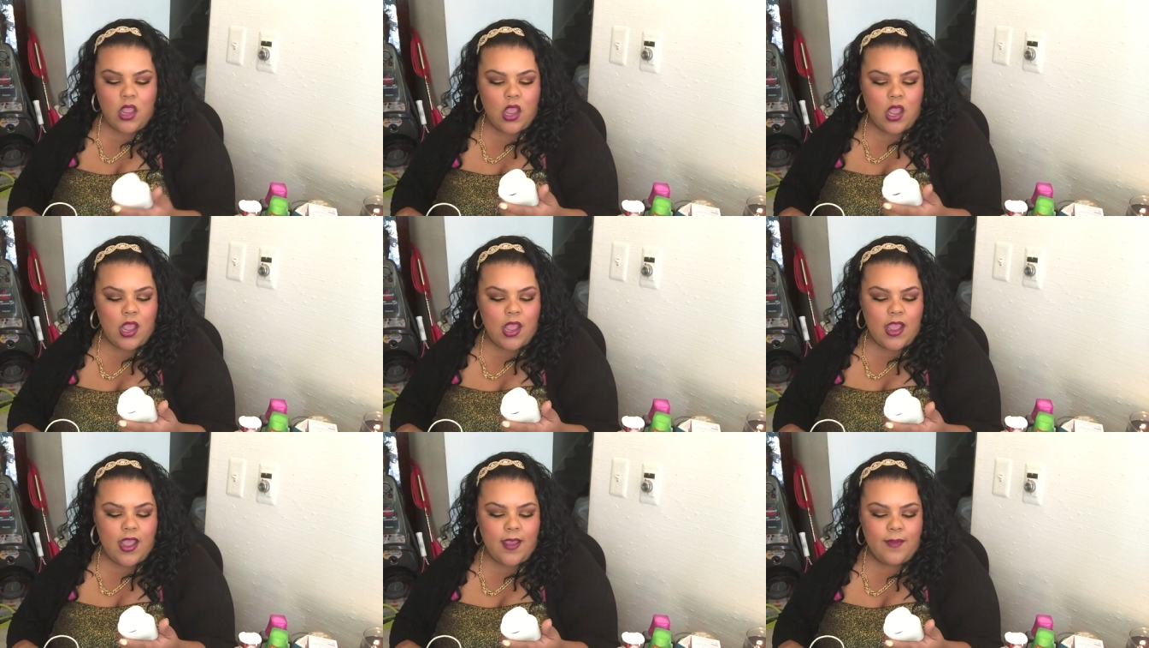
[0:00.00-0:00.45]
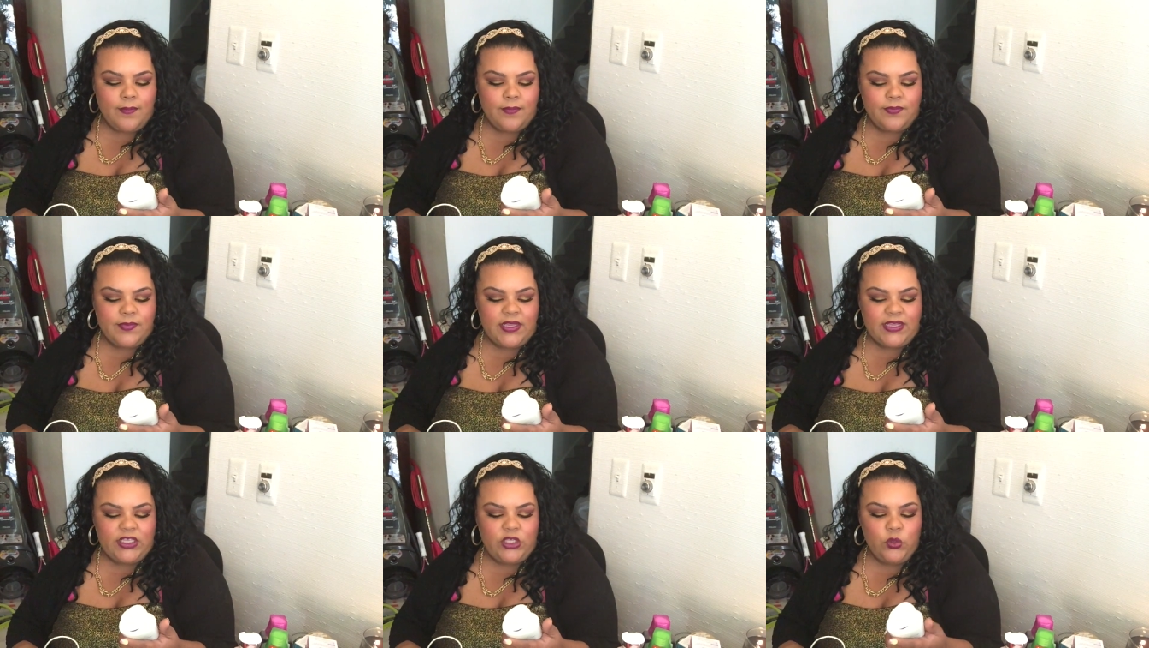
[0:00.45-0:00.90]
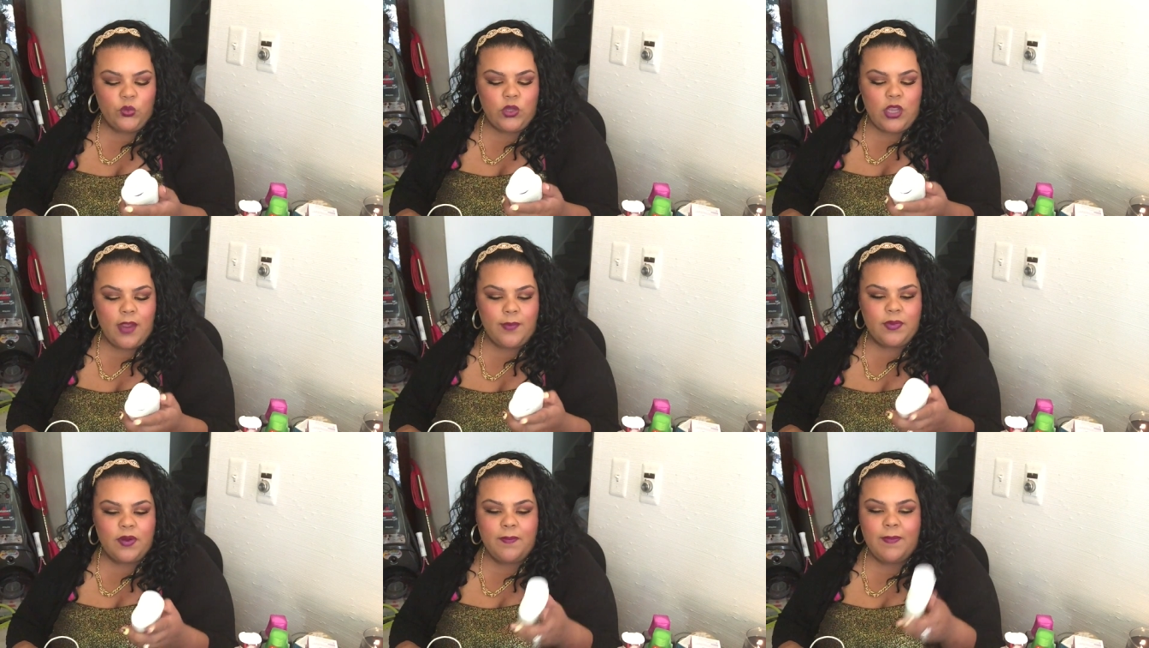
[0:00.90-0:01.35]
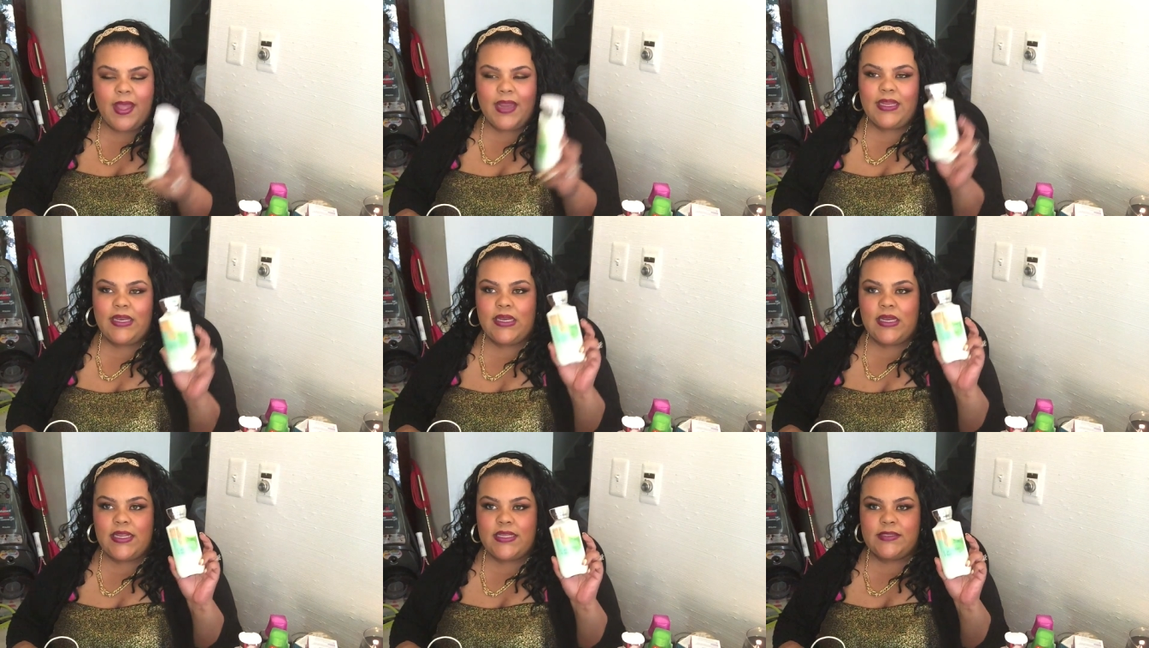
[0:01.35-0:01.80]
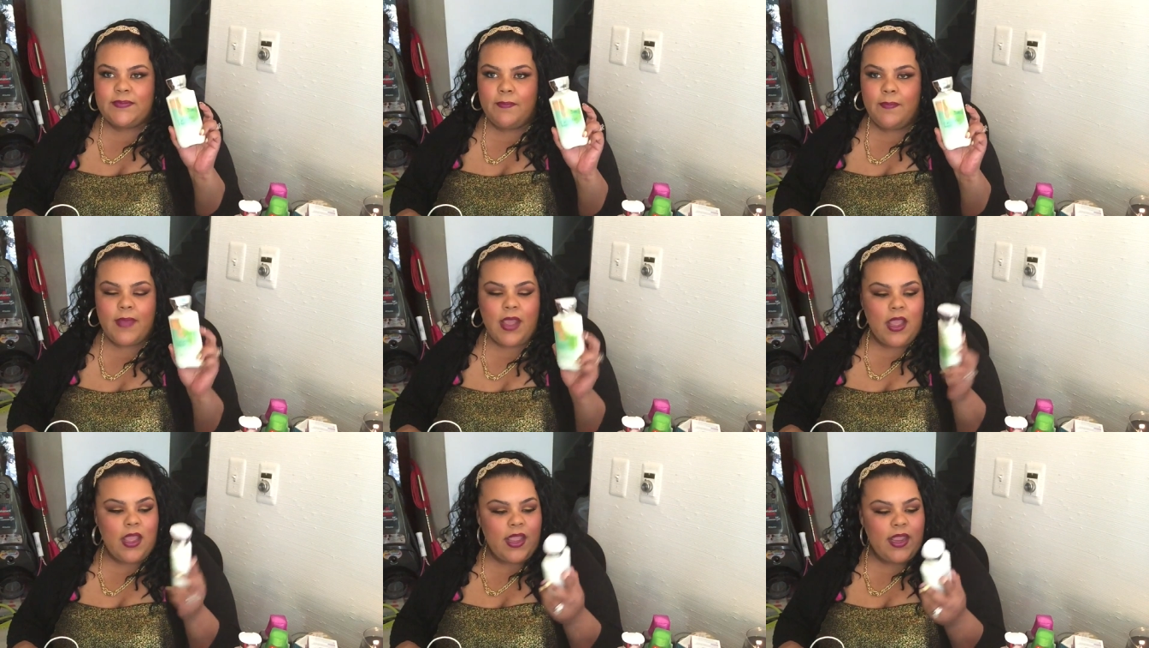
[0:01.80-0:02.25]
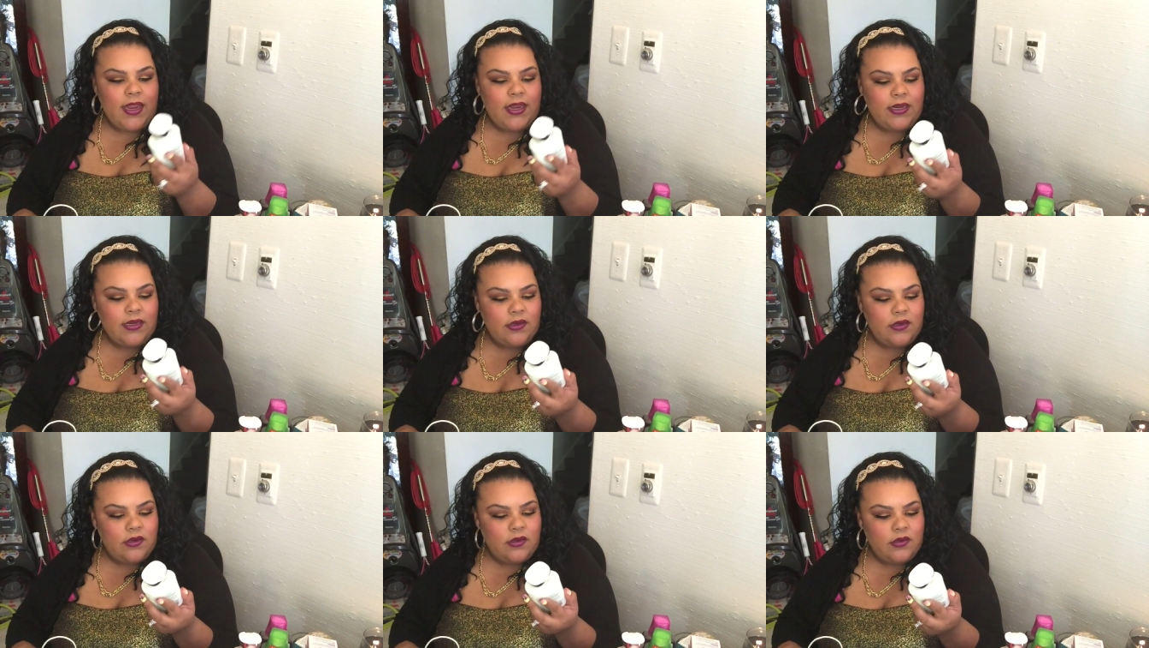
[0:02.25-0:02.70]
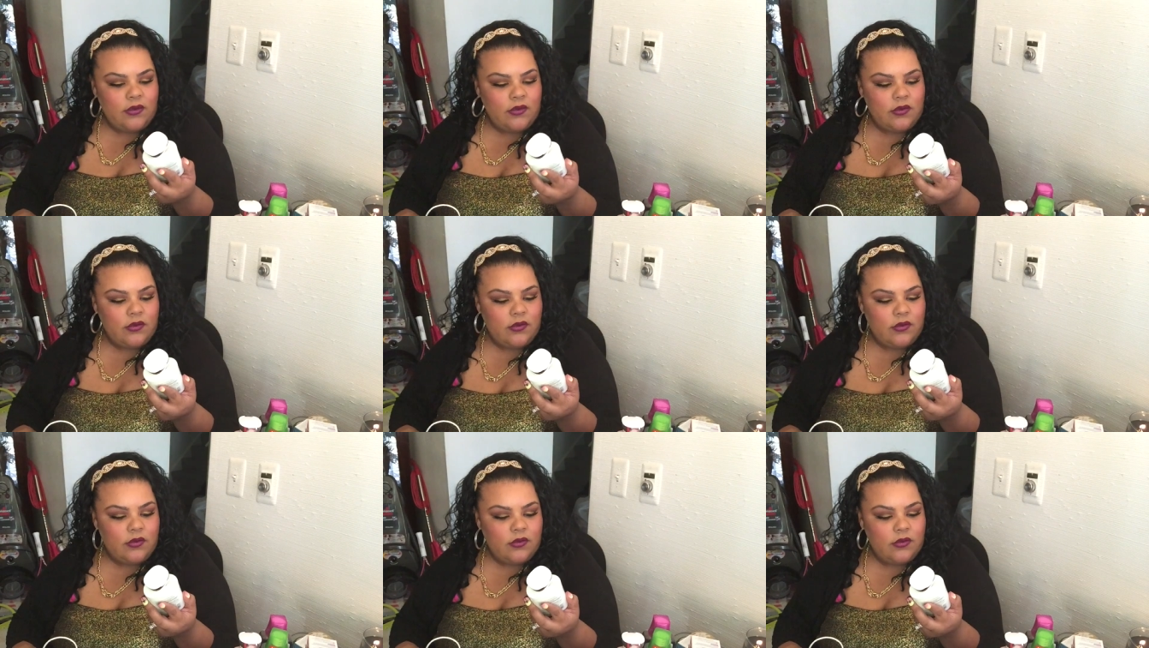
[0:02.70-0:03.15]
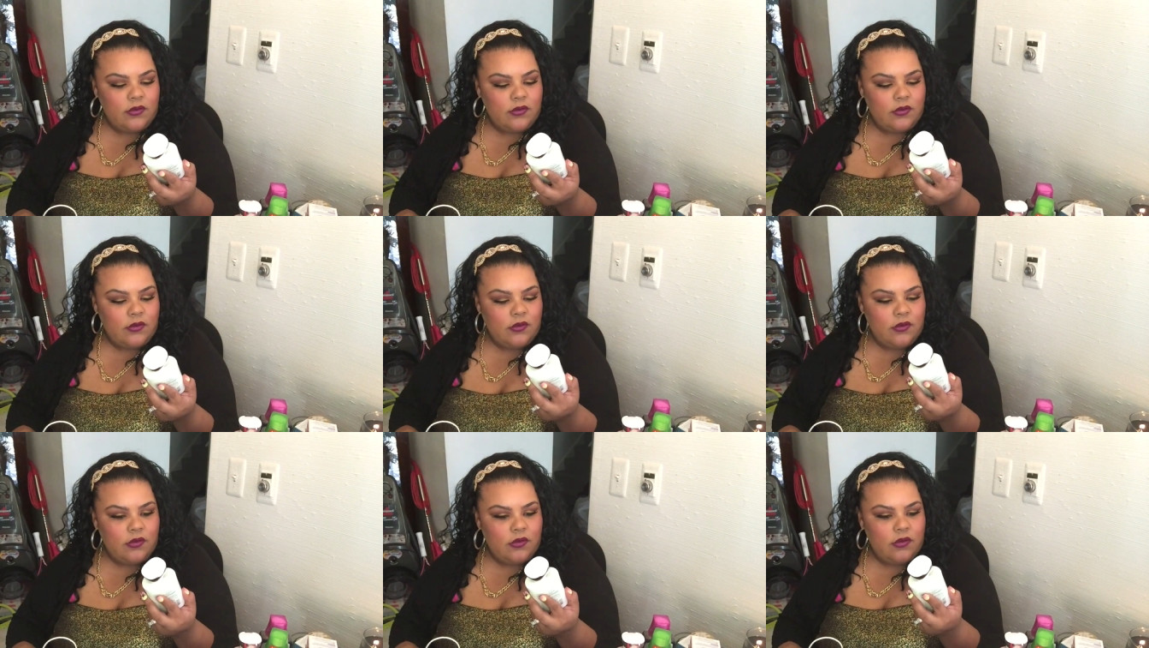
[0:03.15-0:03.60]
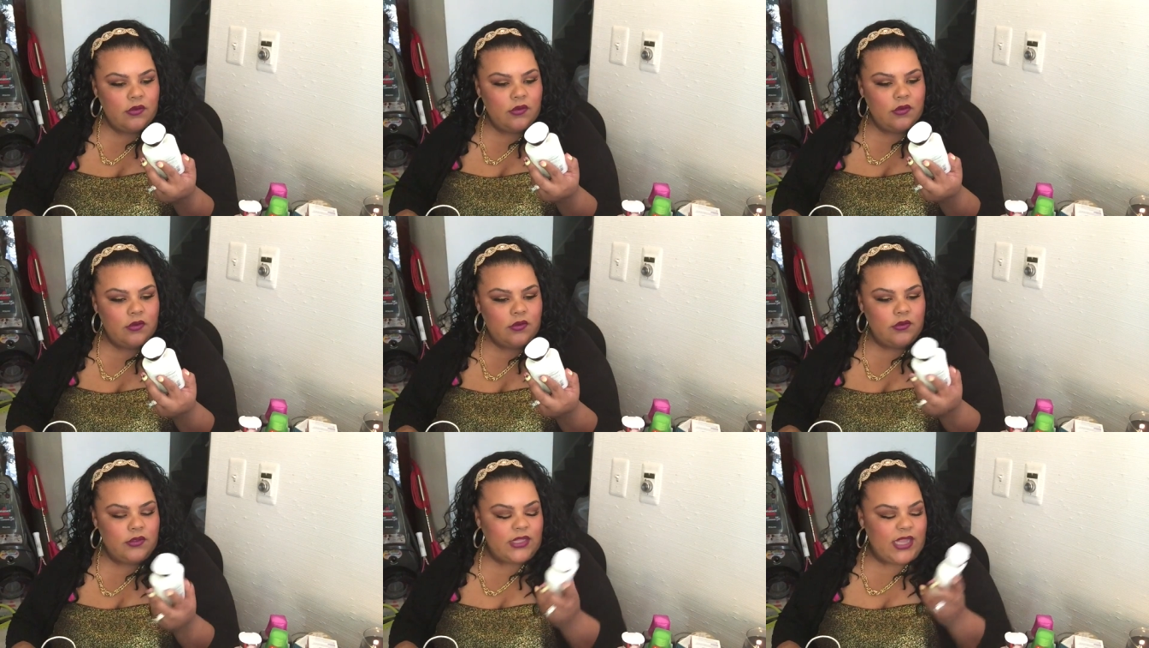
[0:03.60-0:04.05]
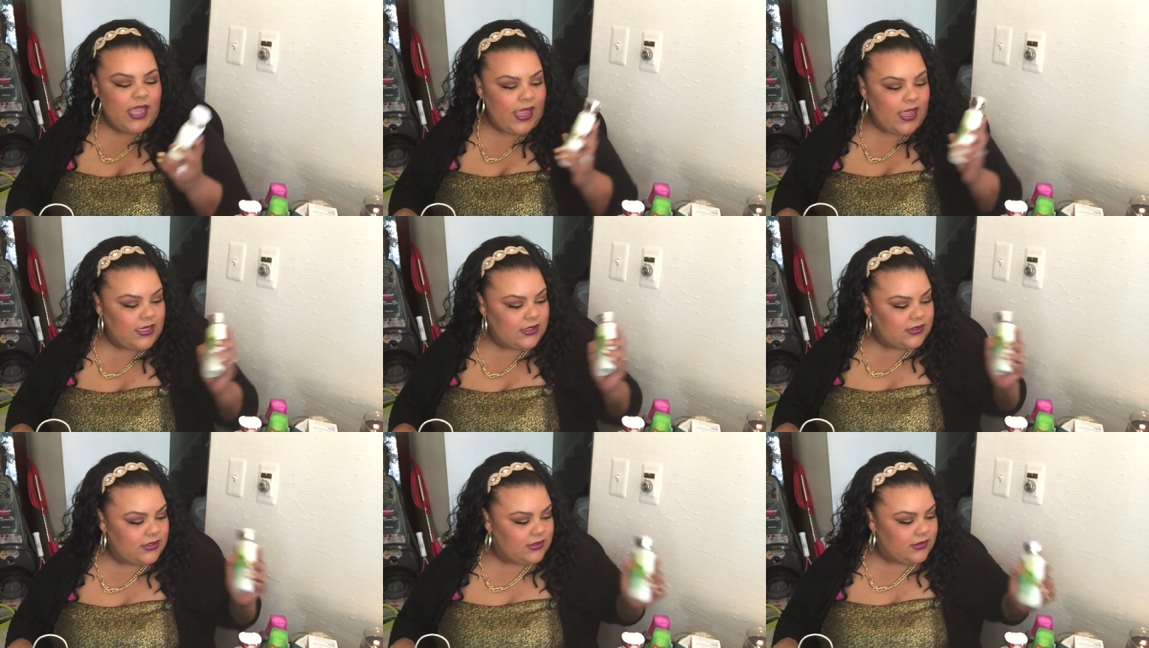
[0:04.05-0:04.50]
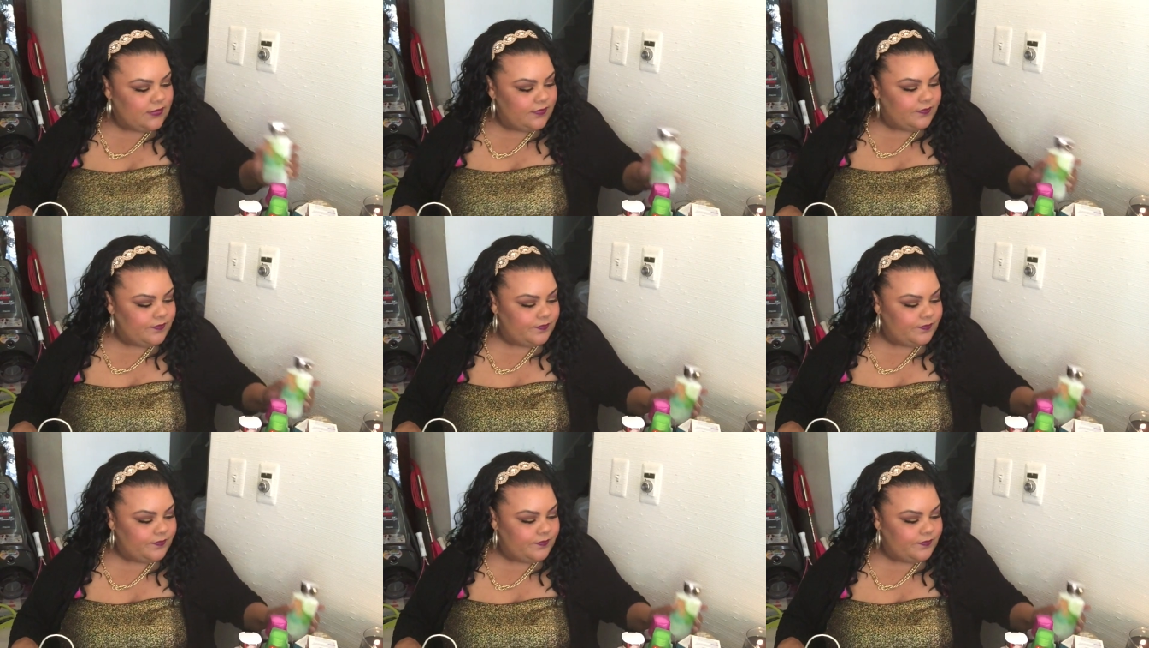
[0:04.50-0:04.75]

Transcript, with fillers: Um, the cucumber melon is mine. Yes.